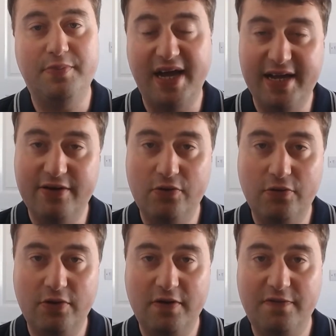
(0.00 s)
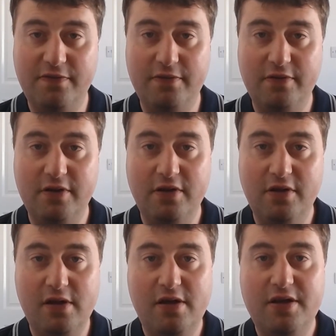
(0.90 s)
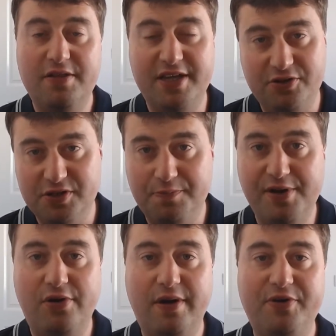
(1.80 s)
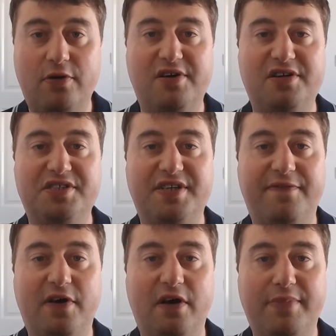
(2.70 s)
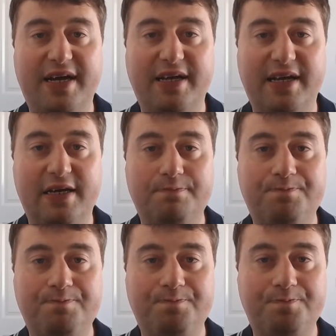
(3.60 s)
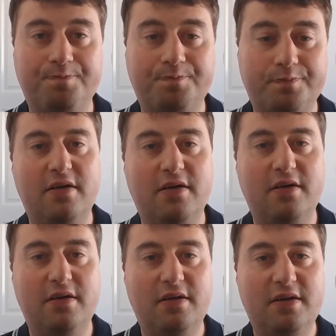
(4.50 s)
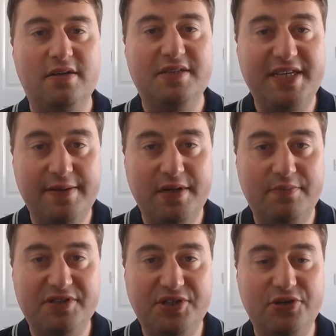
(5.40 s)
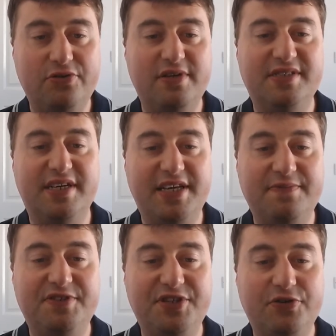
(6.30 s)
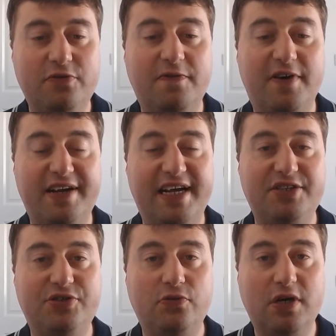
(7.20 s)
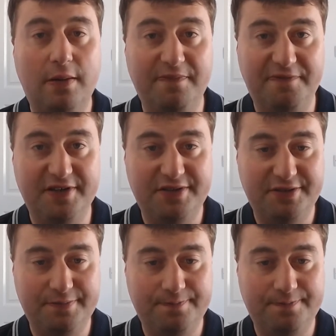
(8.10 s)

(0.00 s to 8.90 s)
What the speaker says: pay it all off, then you just build up your emergency fund back again. Tip number 2 is it gives you financial comfort.